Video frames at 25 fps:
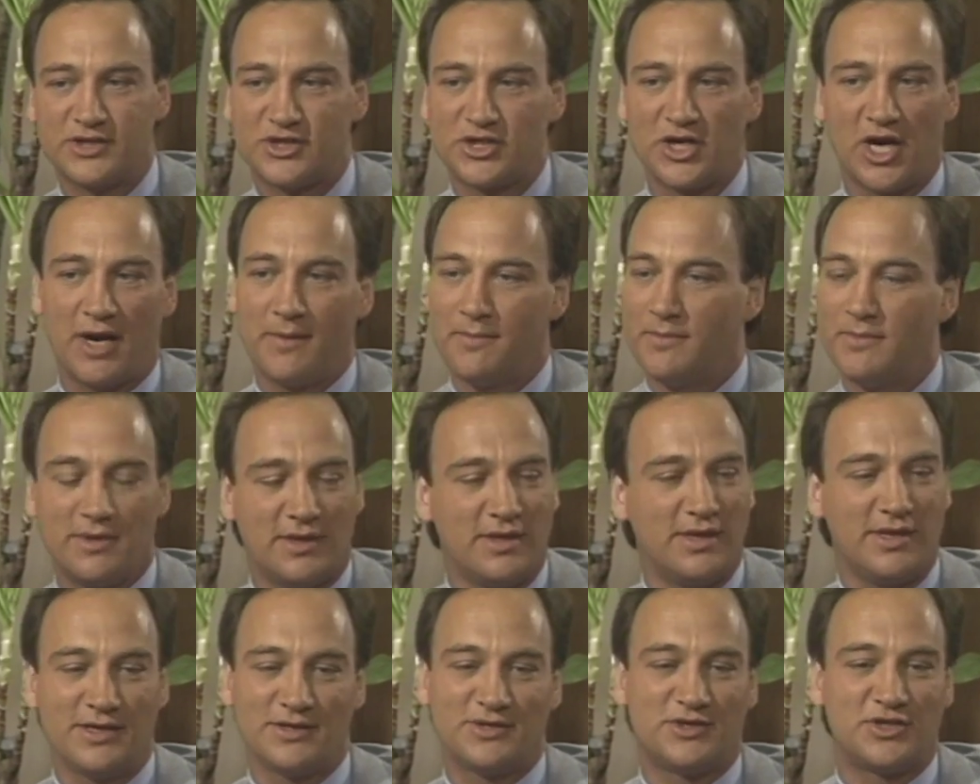charm.
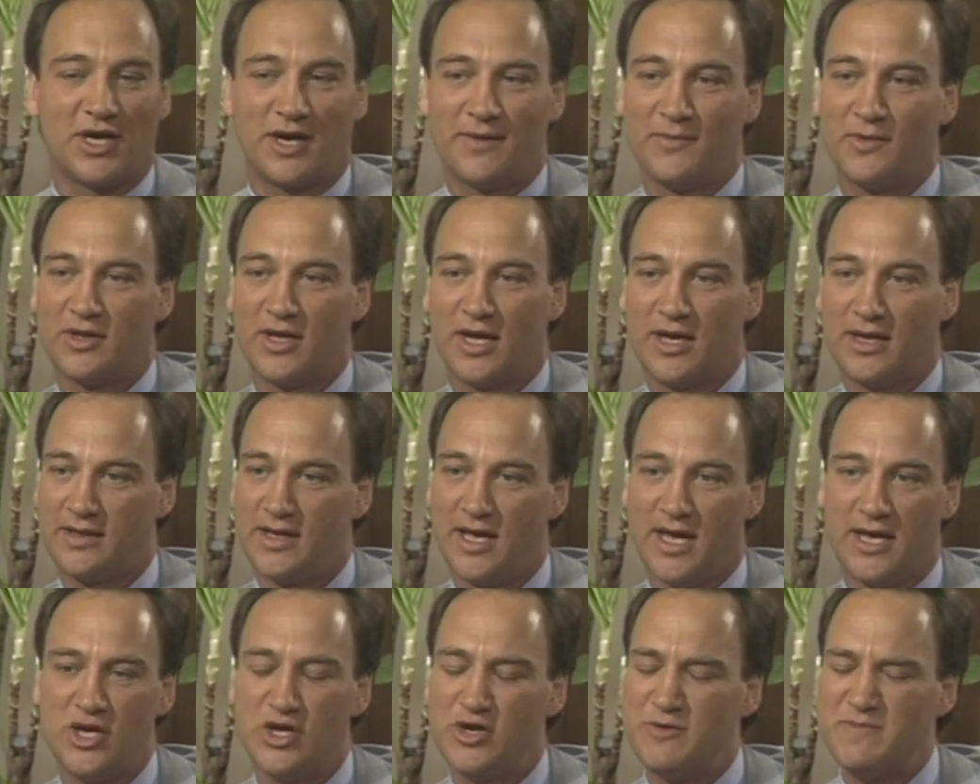He could charm me like
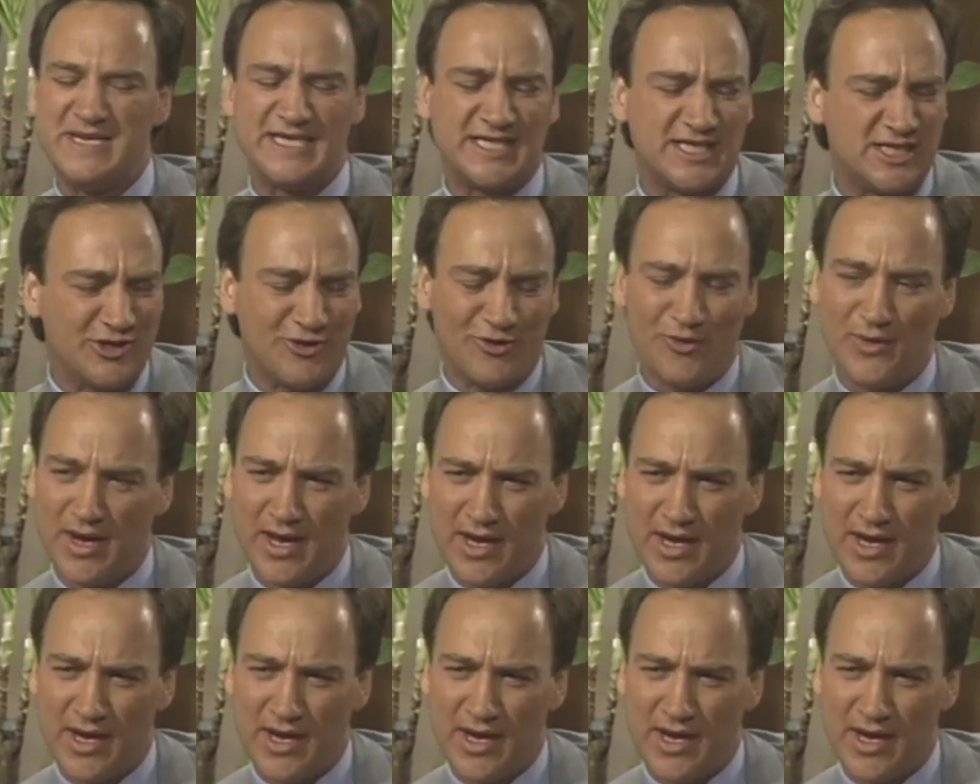that. You could be so